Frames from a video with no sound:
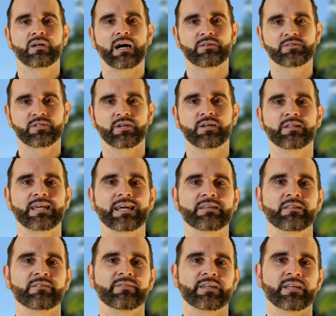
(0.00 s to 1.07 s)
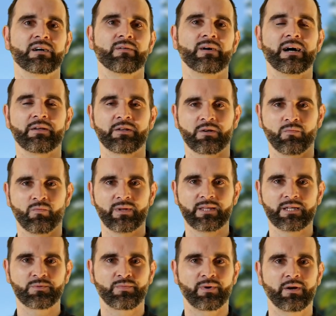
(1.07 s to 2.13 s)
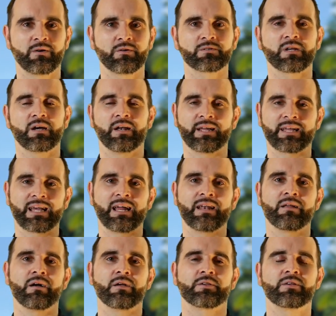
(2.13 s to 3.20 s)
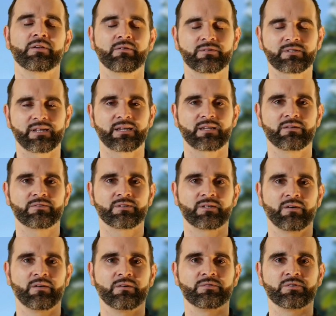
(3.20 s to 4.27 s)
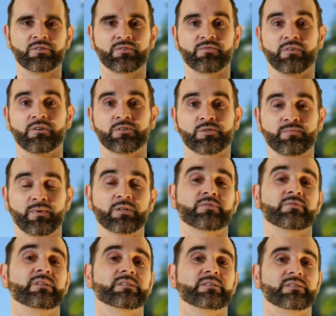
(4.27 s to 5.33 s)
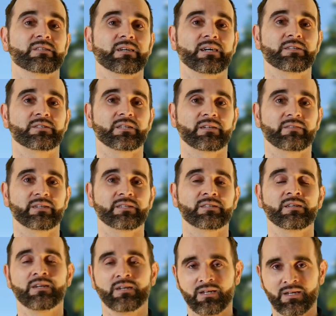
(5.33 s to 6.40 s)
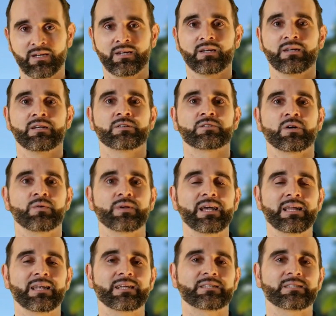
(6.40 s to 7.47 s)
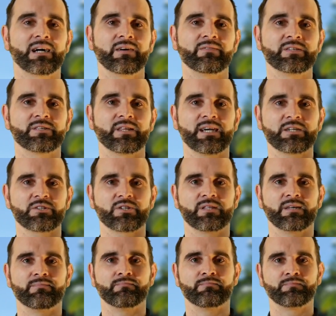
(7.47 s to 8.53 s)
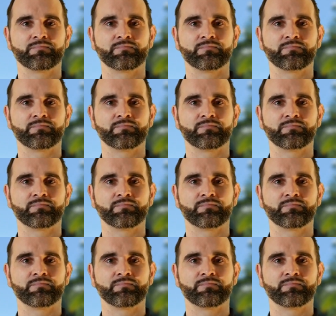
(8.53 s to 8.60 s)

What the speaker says: I'll tell you at the end of the video how you can win these products. And again, a huge thank you to Dodo Juice for sponsoring this entire series. So yeah, let's dive into the action then.